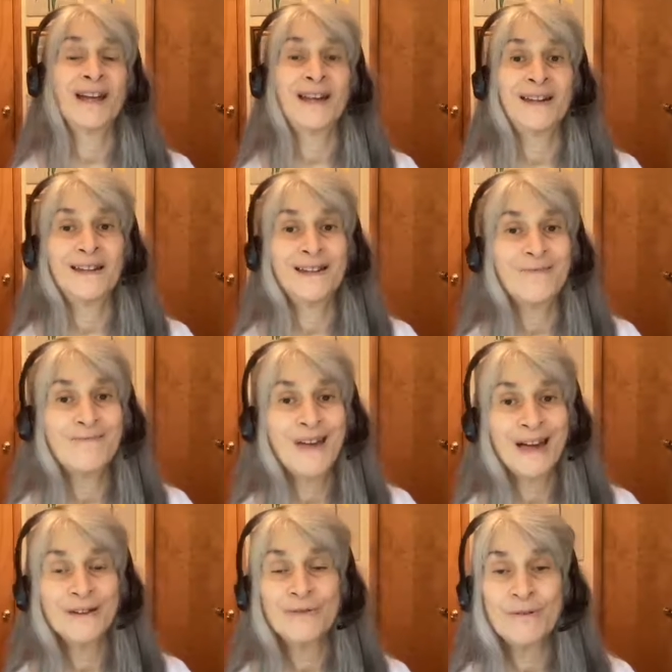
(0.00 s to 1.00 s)
And in a
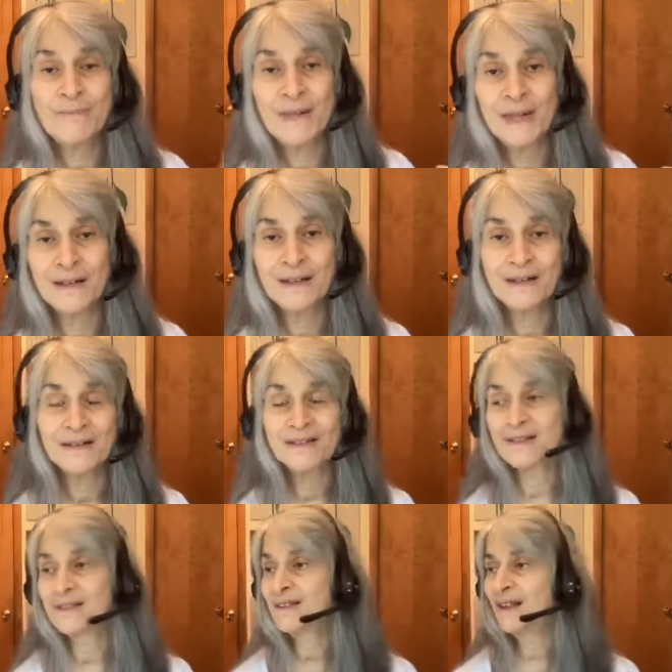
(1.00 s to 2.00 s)
matter of
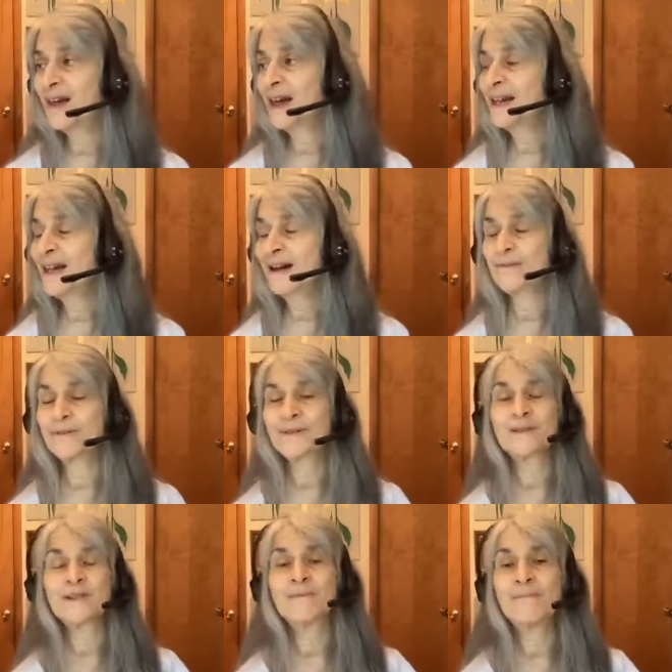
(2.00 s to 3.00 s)
minutes, not
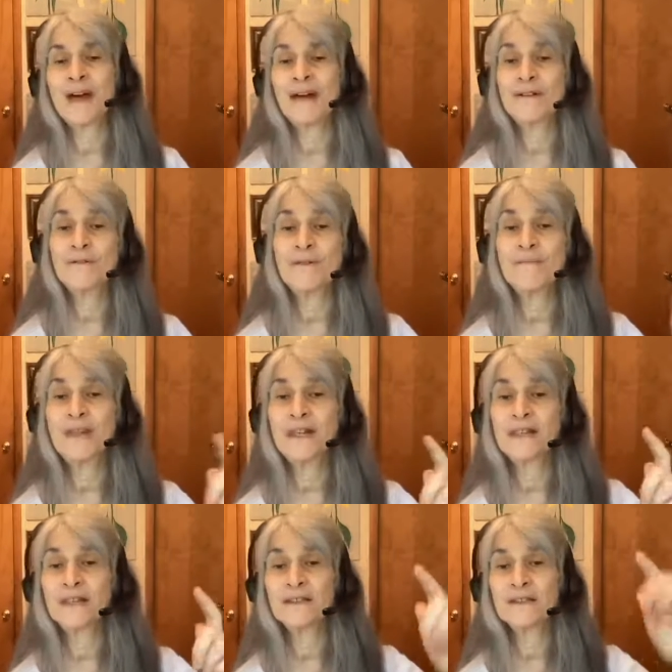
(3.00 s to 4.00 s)
hours, in a matter of
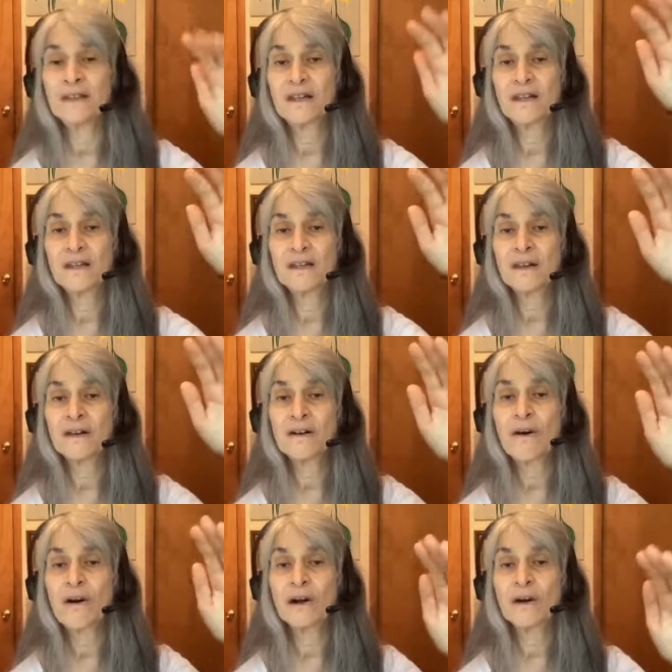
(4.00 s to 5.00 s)
minutes, the
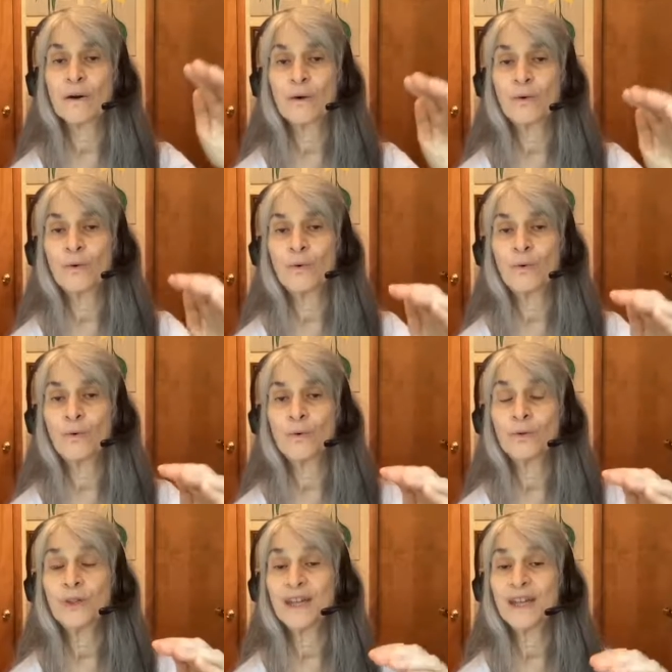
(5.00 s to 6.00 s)
car
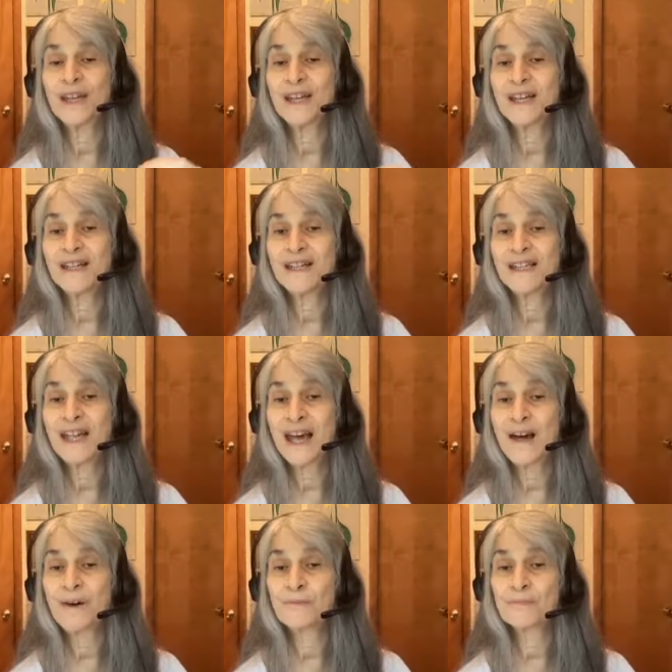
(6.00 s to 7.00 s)
cooled
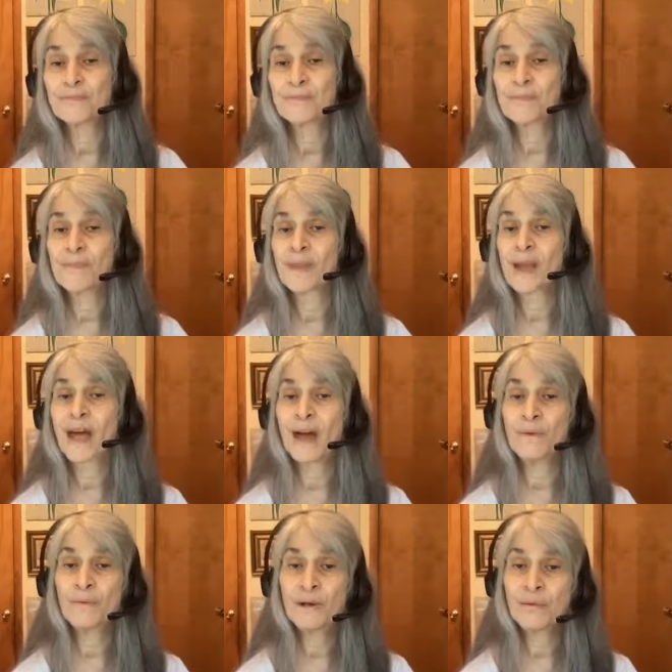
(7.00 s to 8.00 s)
down
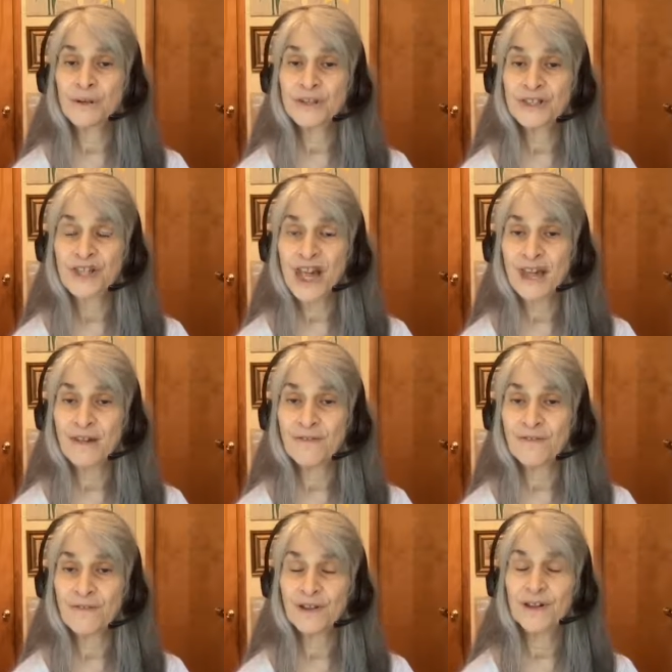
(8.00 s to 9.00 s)
and we were
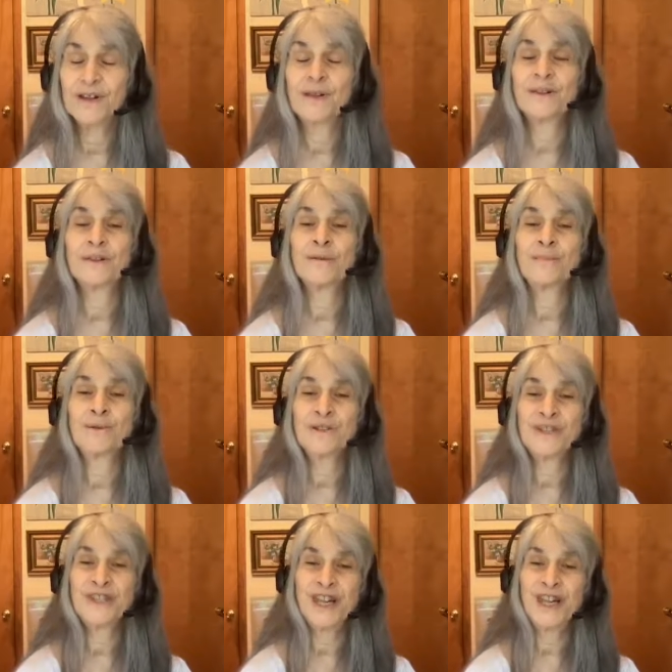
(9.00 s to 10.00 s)
safe to
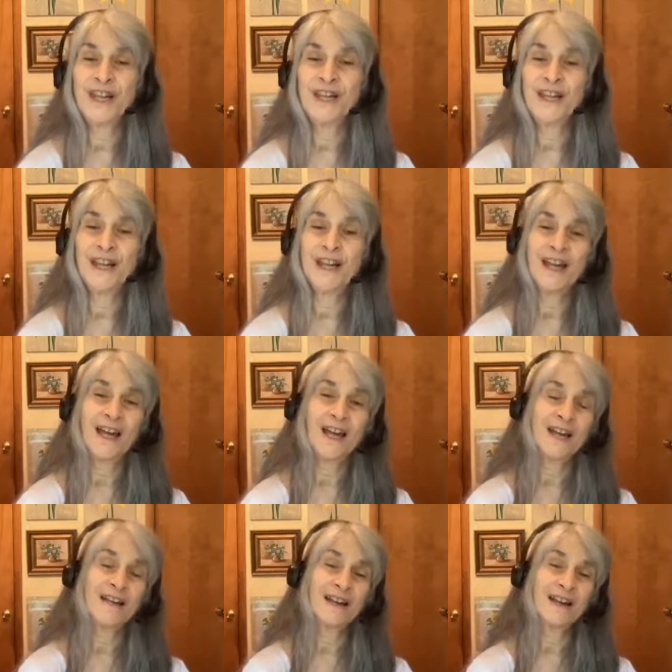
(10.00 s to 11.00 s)
proceed.
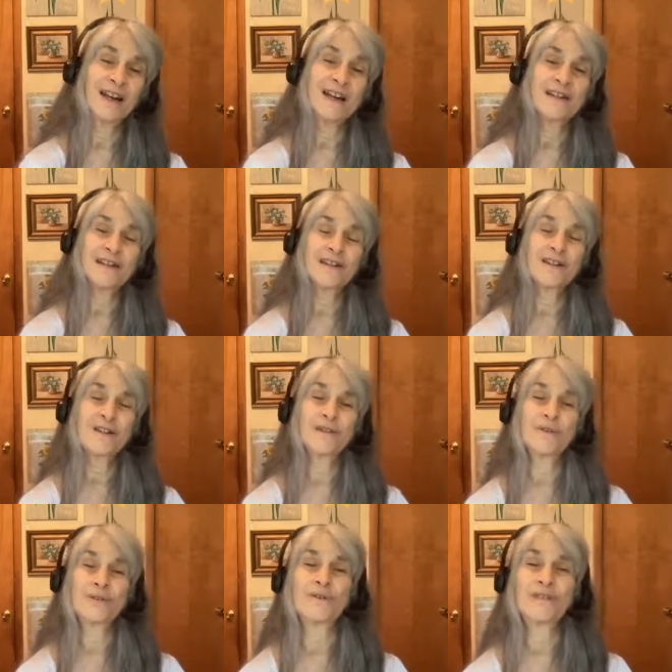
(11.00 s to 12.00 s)
And I got to the
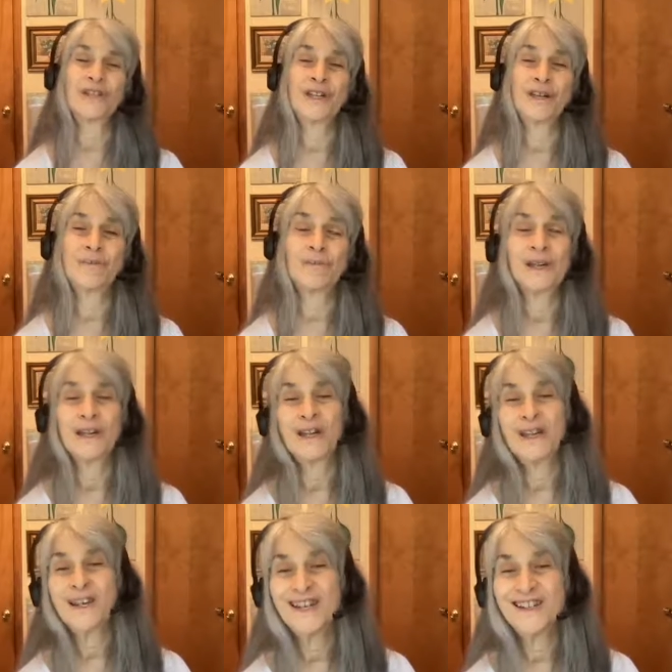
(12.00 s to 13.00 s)
cruise ship
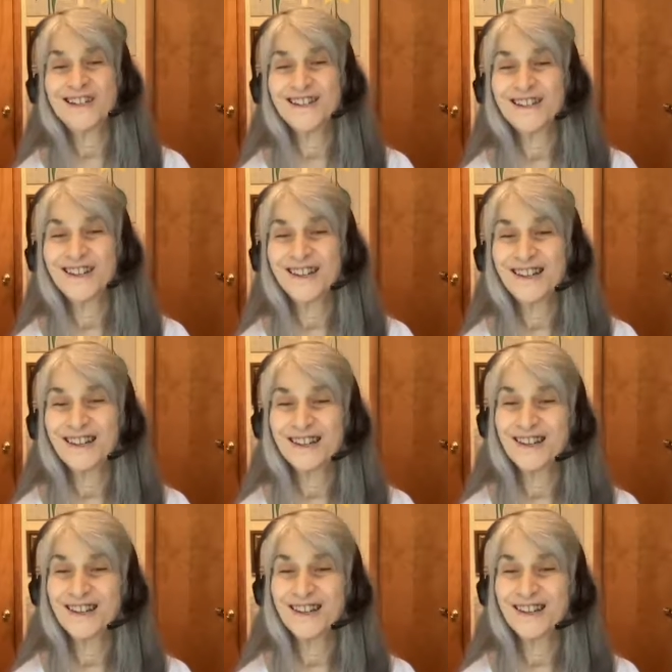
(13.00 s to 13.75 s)
easily,